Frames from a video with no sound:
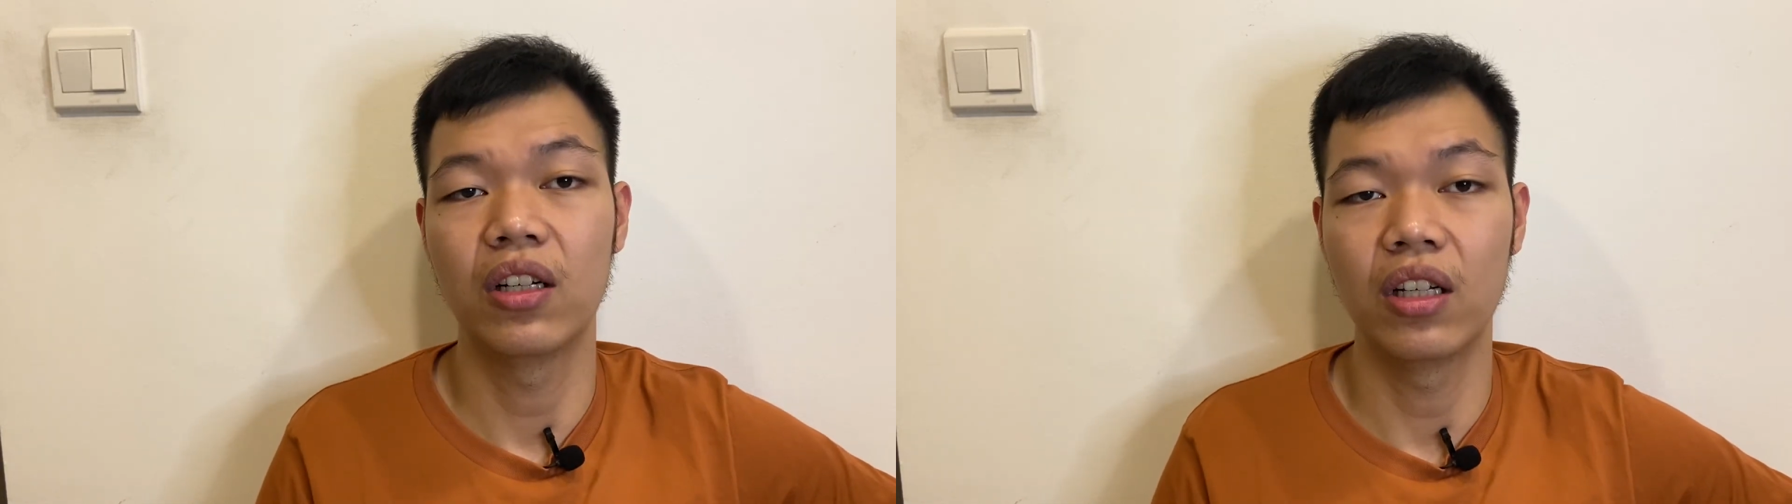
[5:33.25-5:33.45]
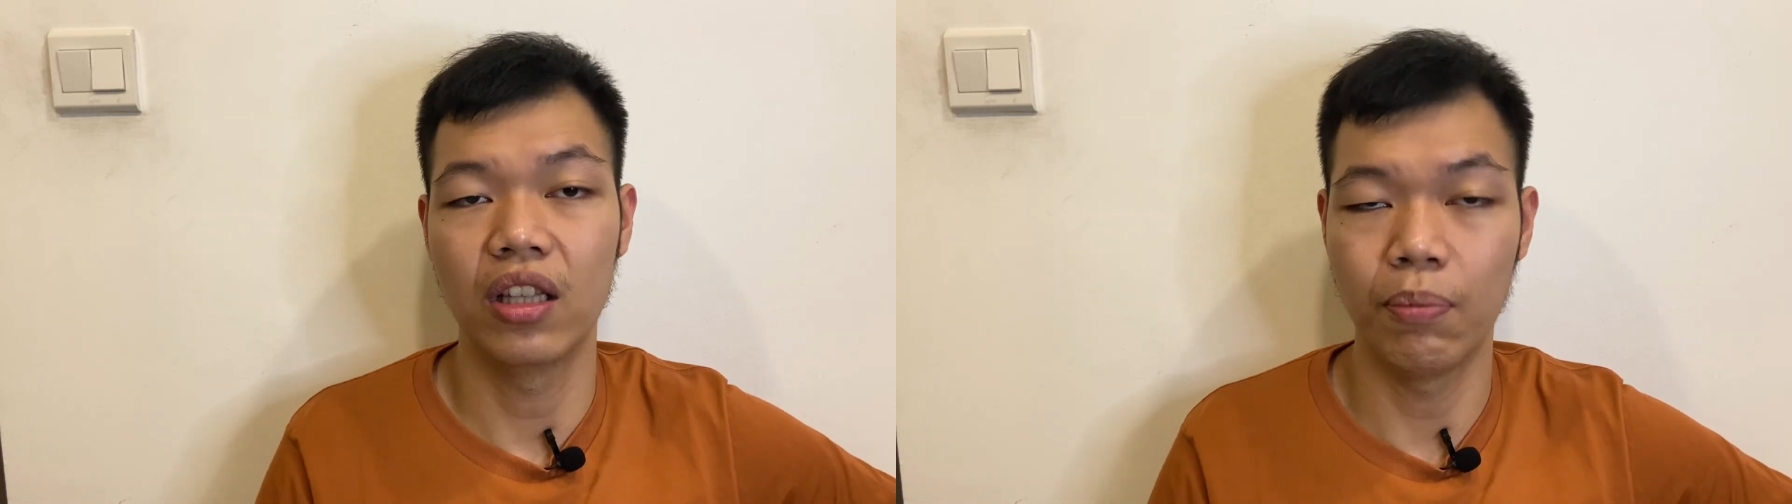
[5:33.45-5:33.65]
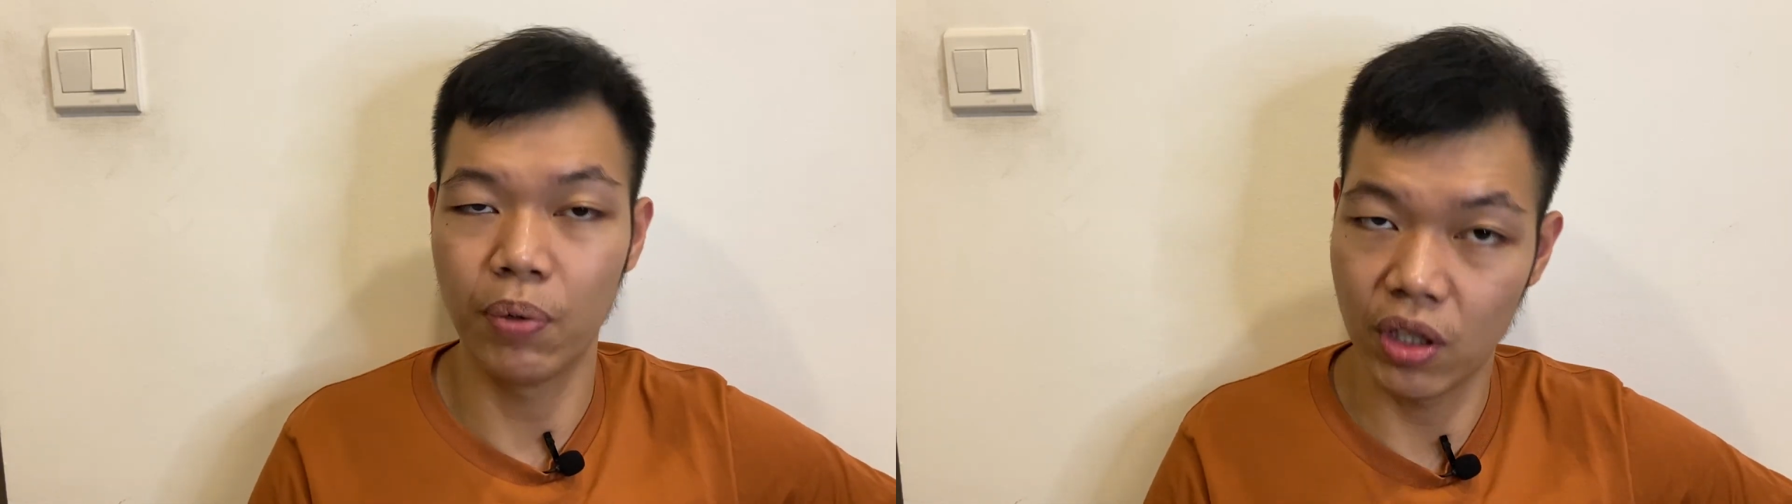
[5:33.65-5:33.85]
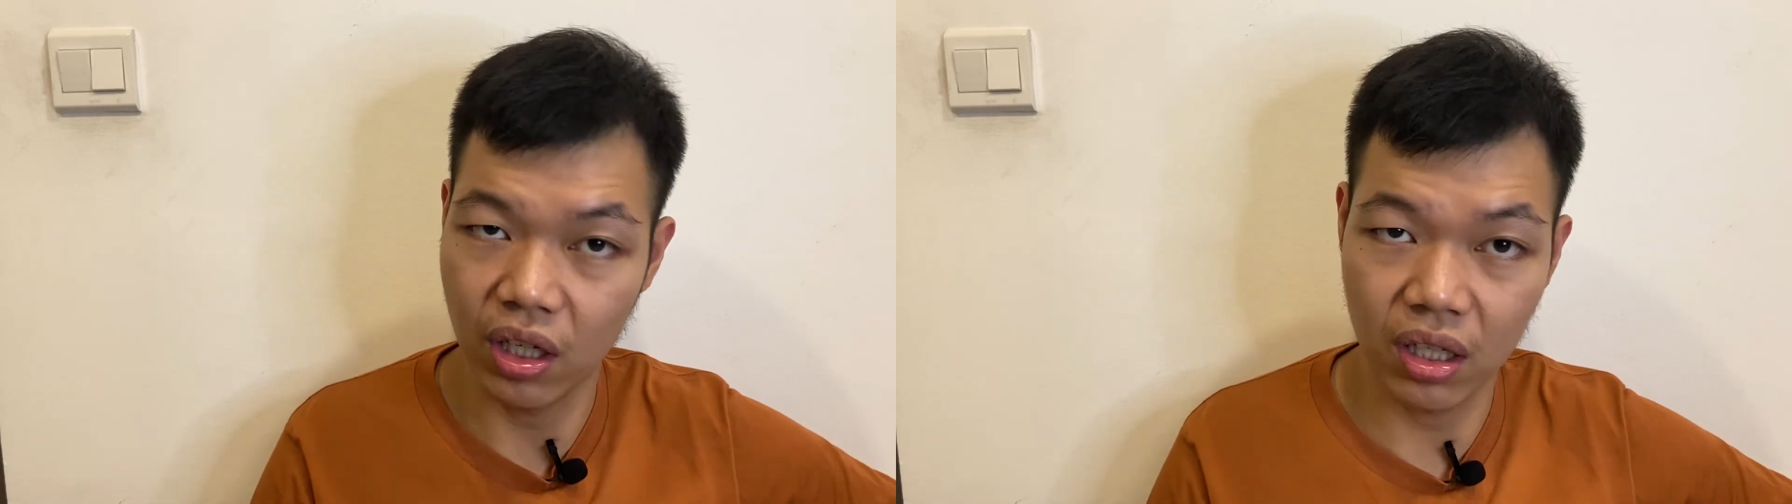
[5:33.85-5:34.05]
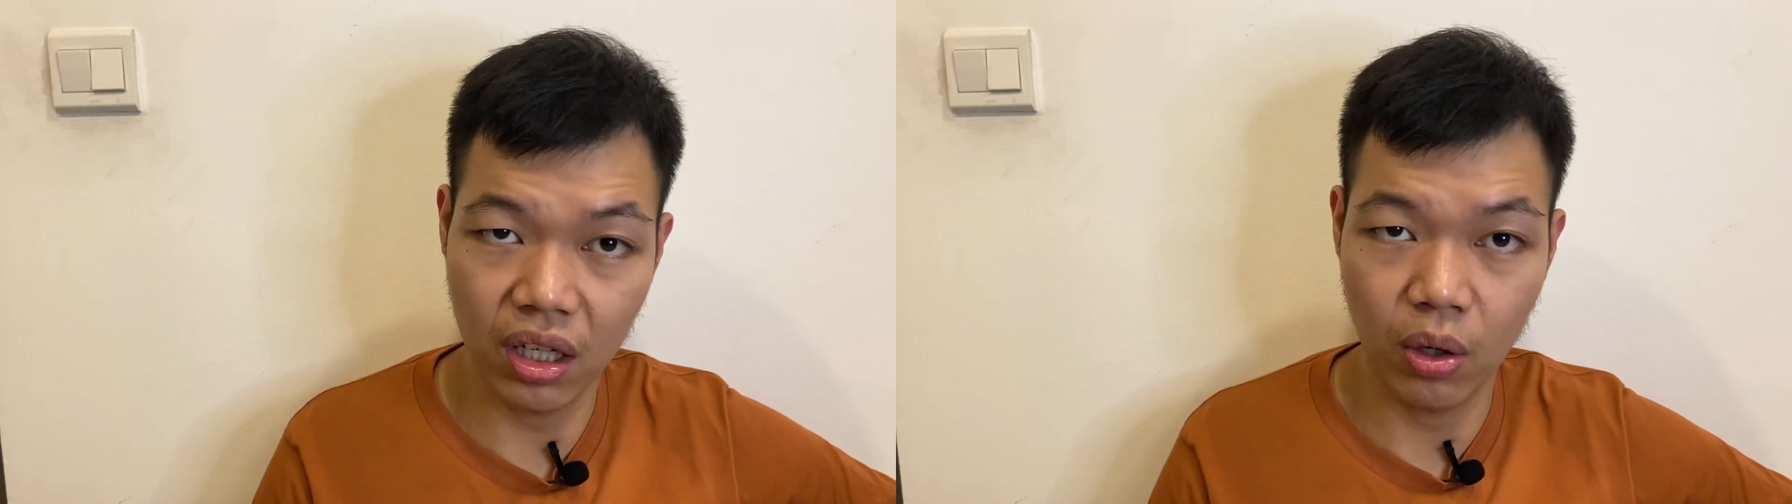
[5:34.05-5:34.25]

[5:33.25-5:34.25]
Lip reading: the purchaser,